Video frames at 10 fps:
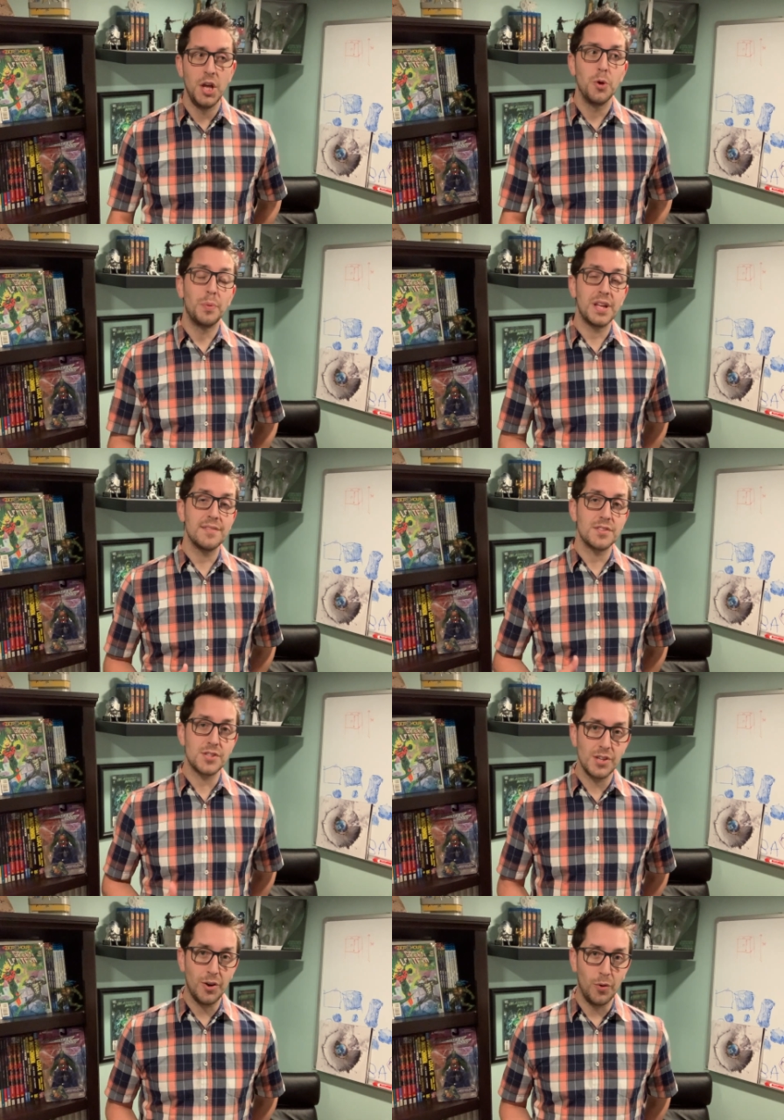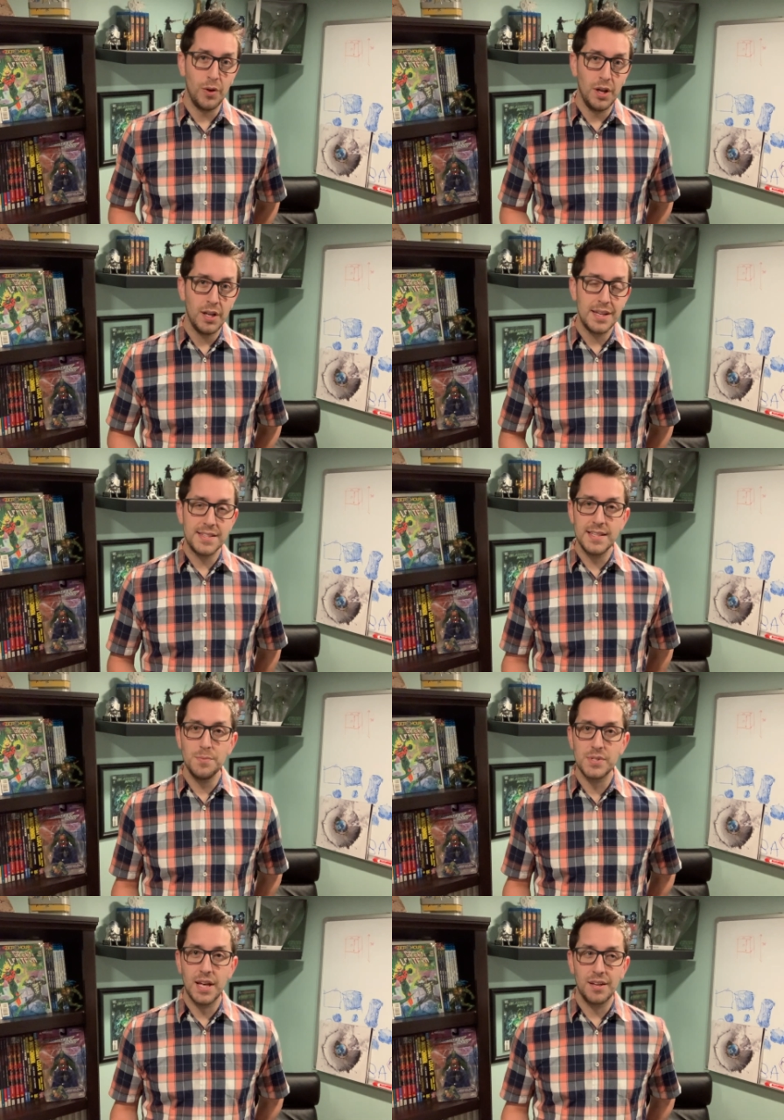but even so, it
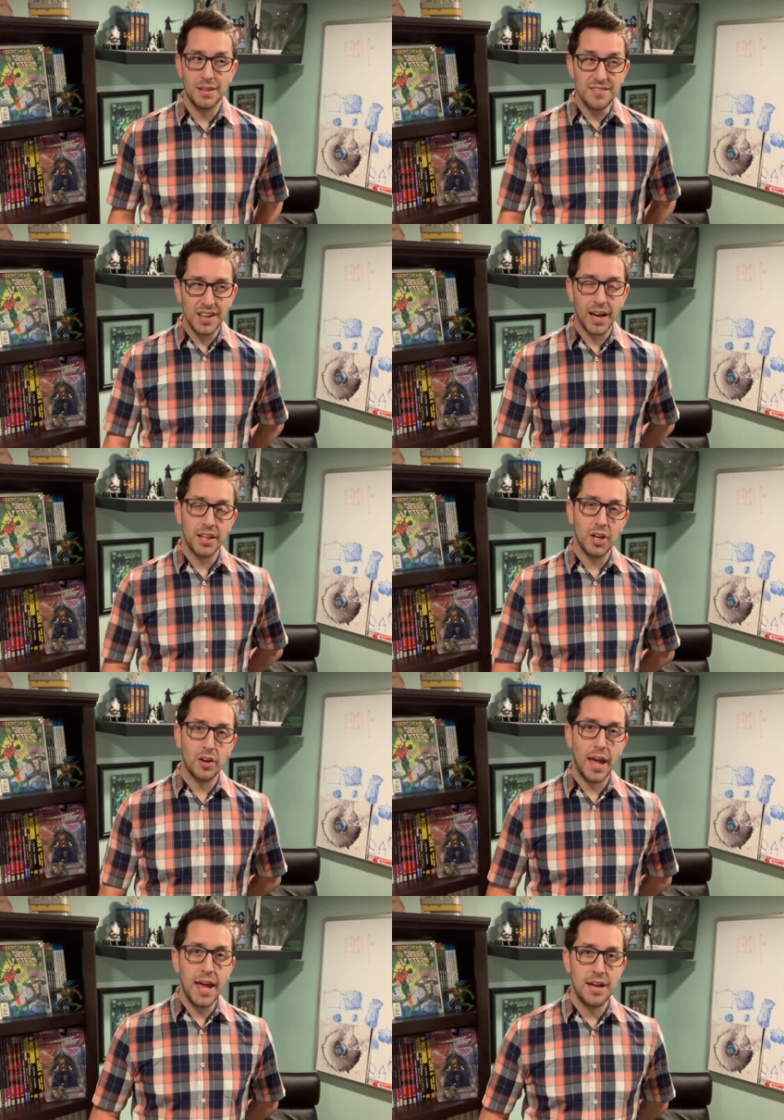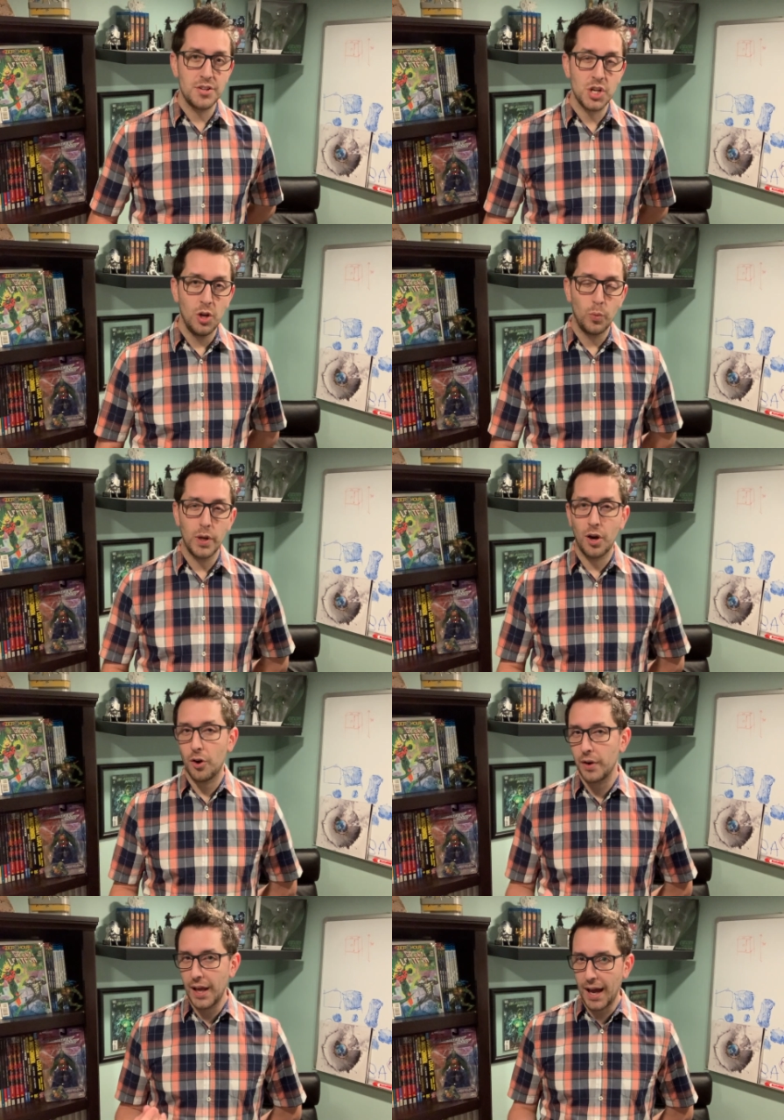seems that even at a young age, we
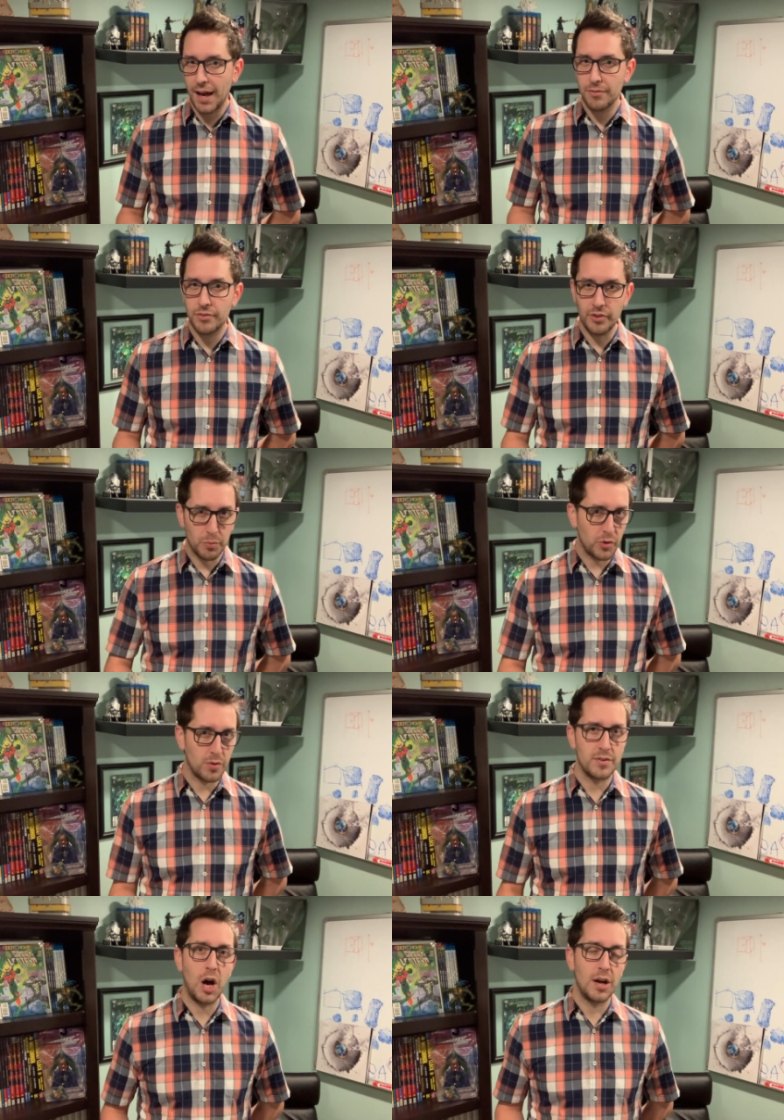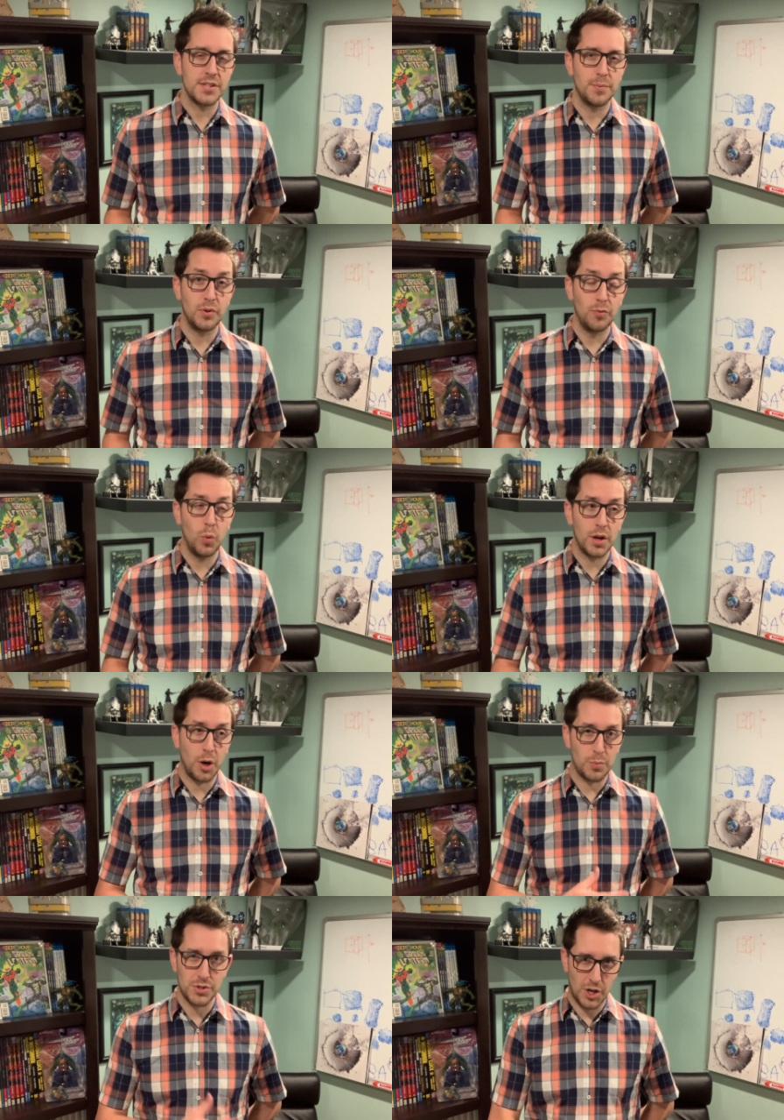already have some sort of concept of what
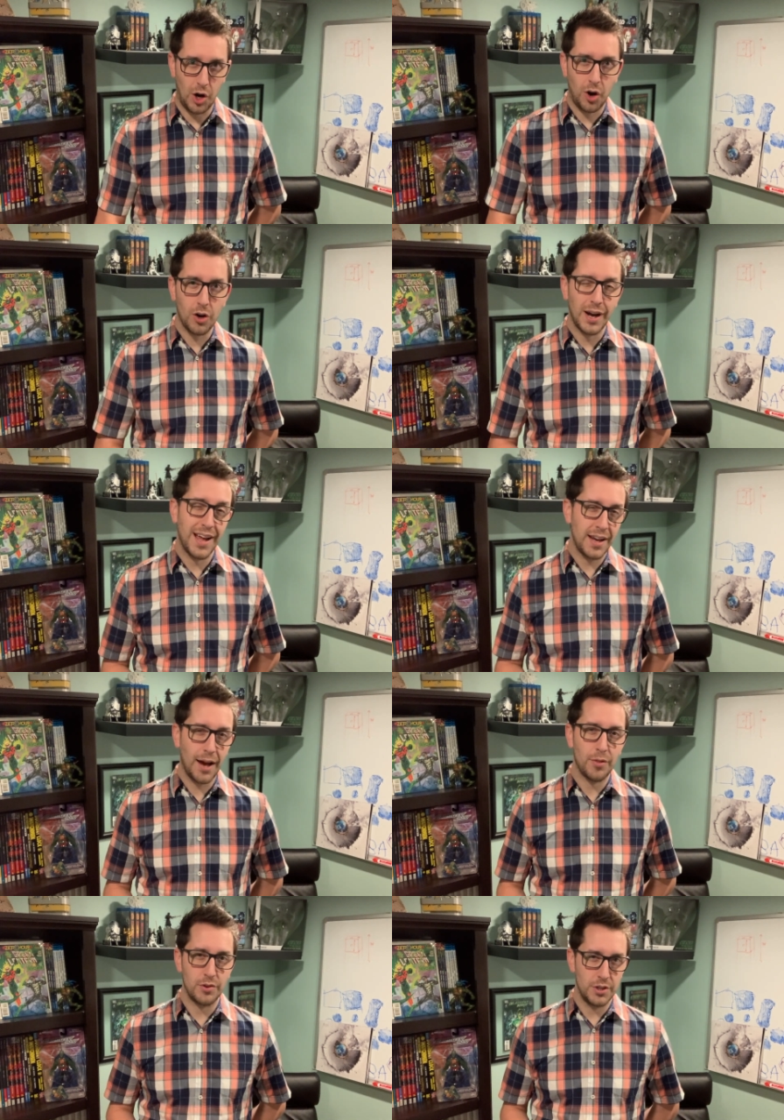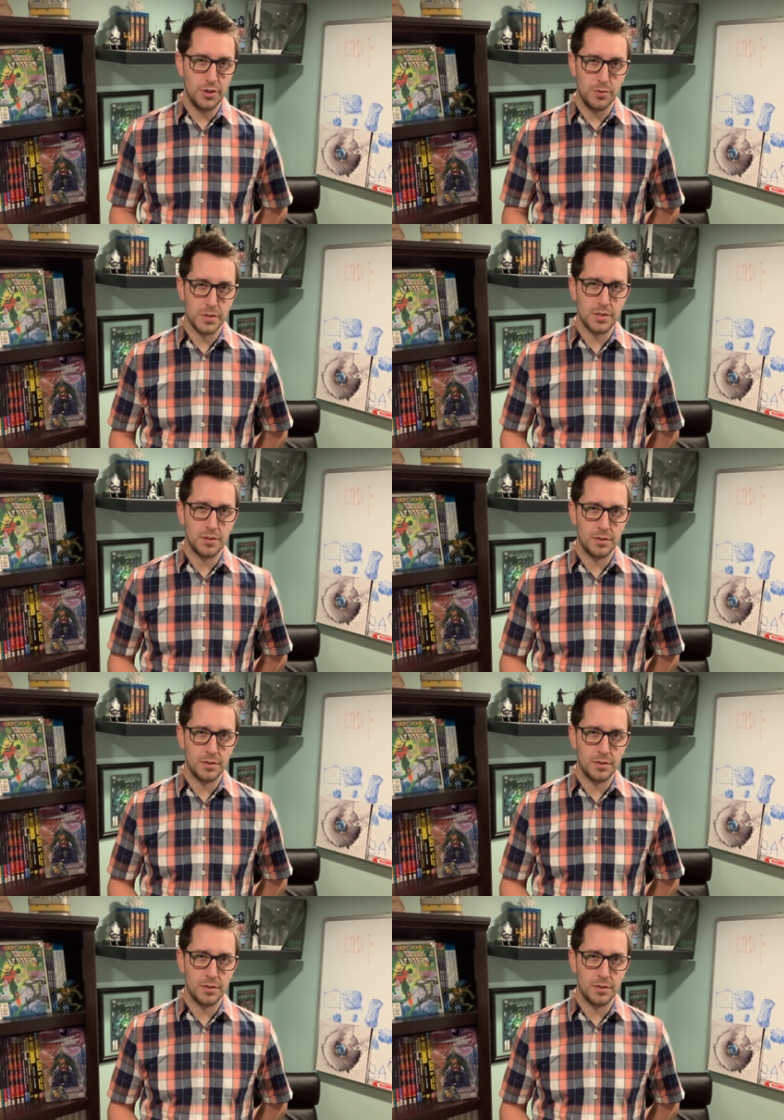numbers are and how they're used.